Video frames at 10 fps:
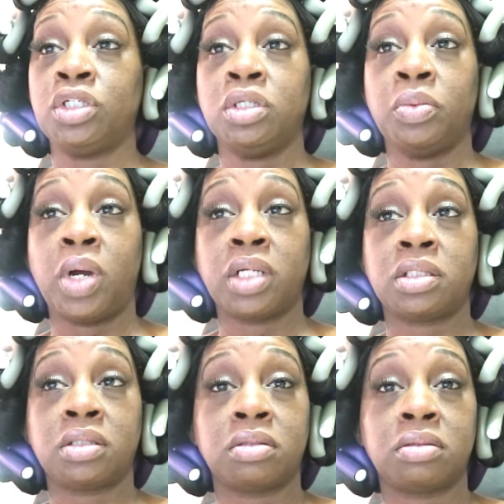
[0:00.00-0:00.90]
chill and
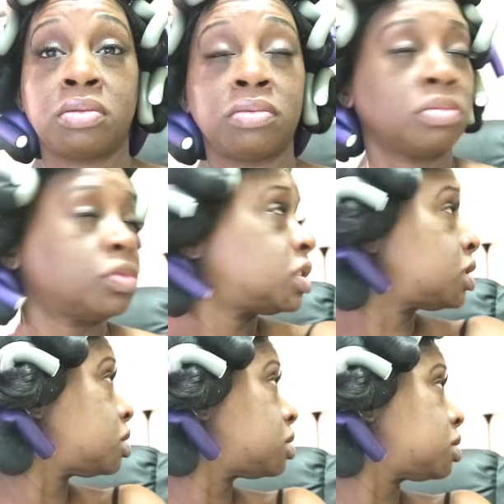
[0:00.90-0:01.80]
watch what's
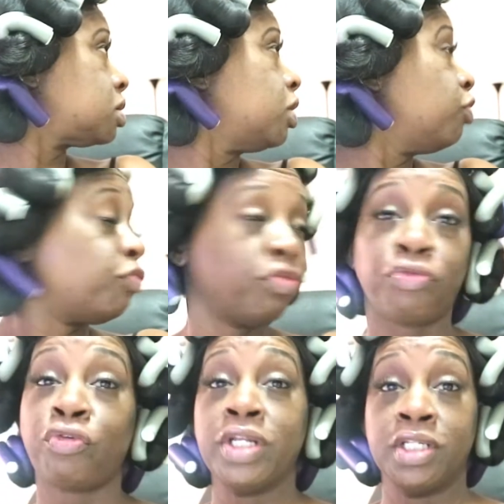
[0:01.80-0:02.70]

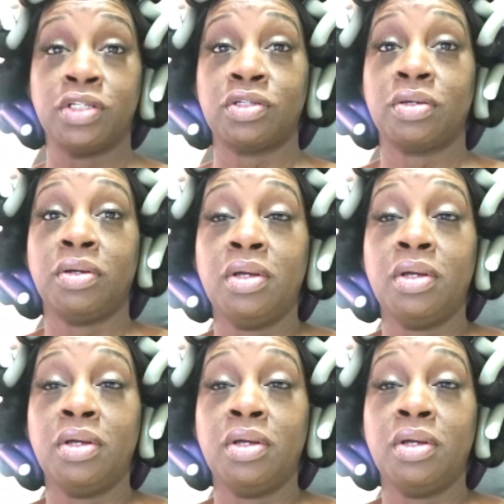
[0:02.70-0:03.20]
Friends